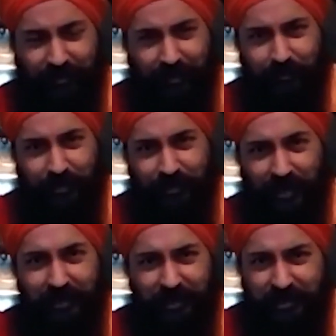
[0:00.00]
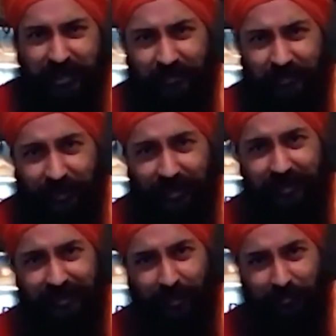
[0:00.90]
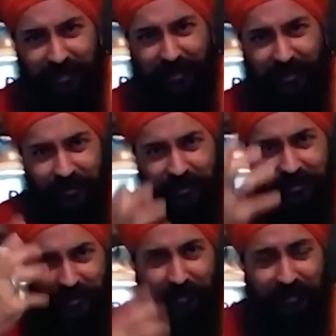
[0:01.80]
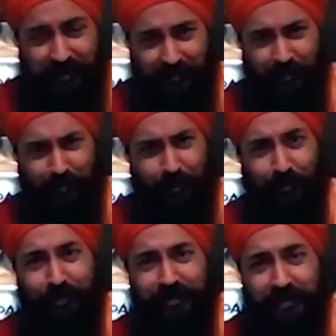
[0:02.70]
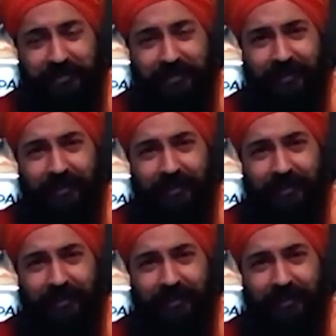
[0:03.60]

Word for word: i'm just saying she's everywhere yet i'm saying she's in specific point because this